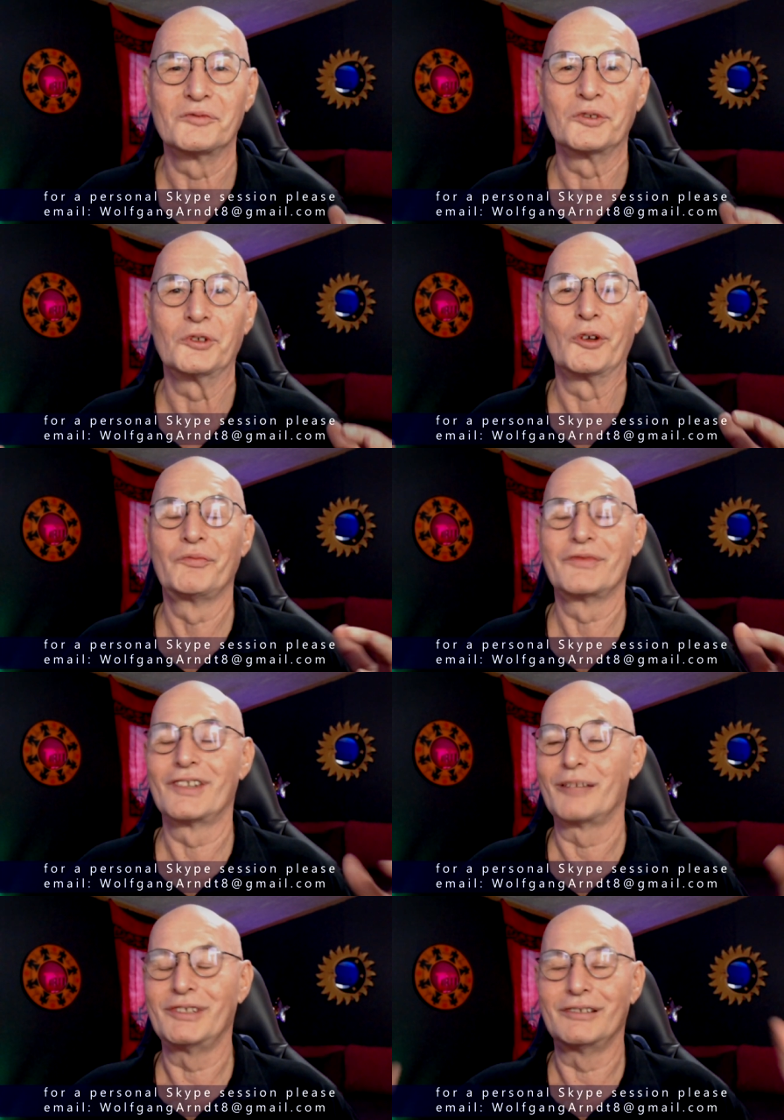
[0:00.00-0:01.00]
You know,
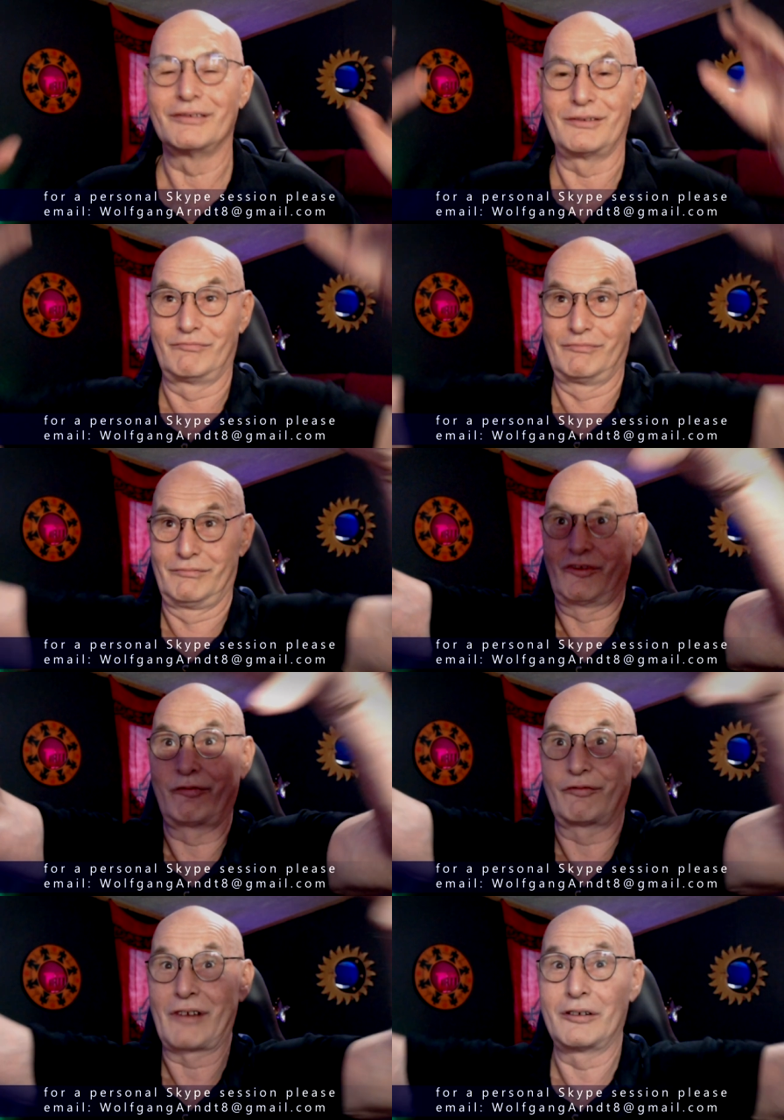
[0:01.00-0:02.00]
I mean,
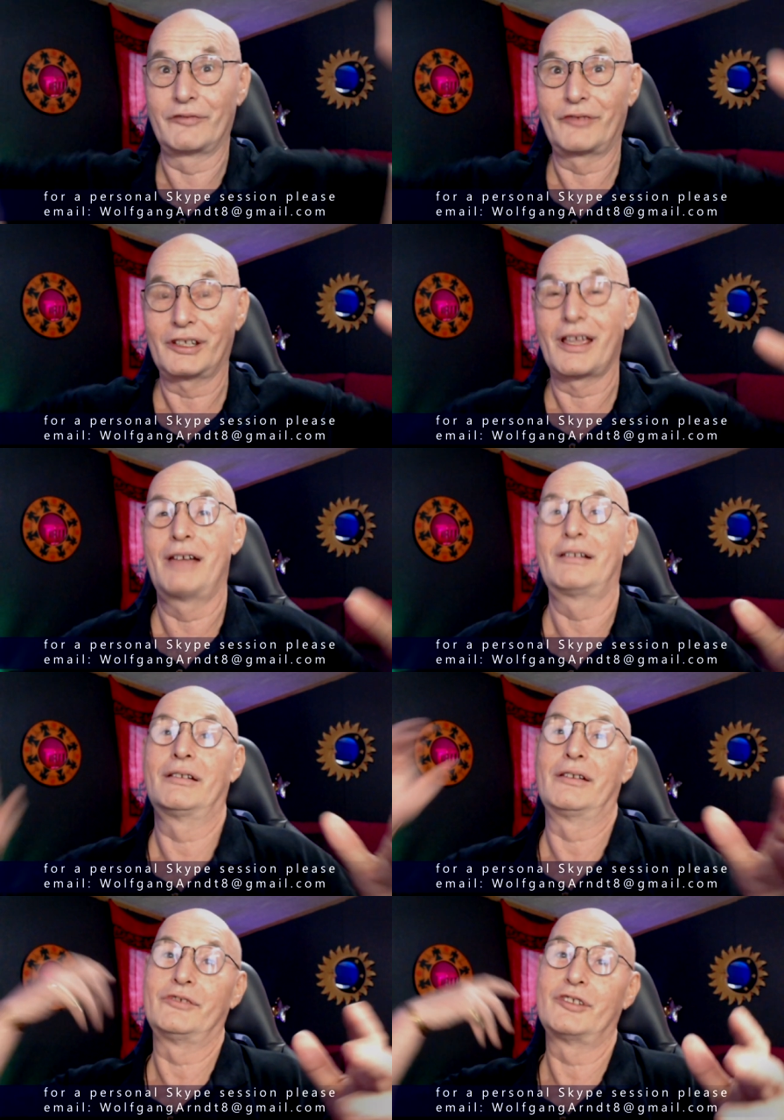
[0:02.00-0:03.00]
front of a
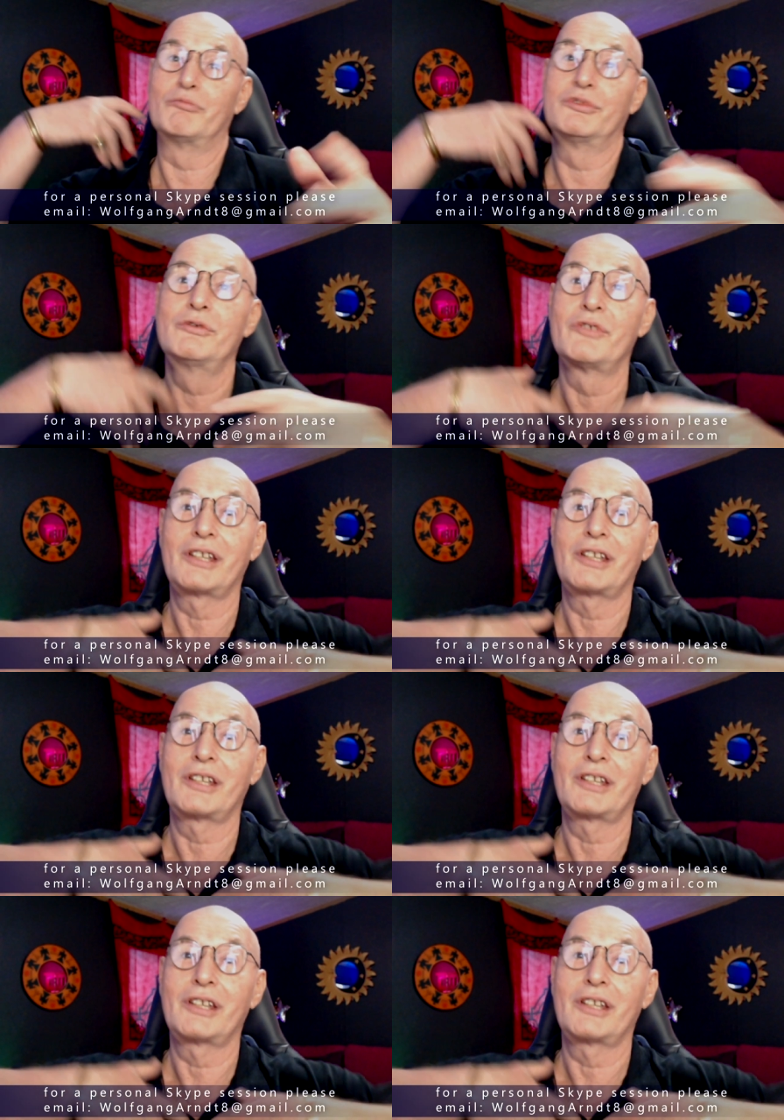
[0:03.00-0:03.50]
cannon, and you blew the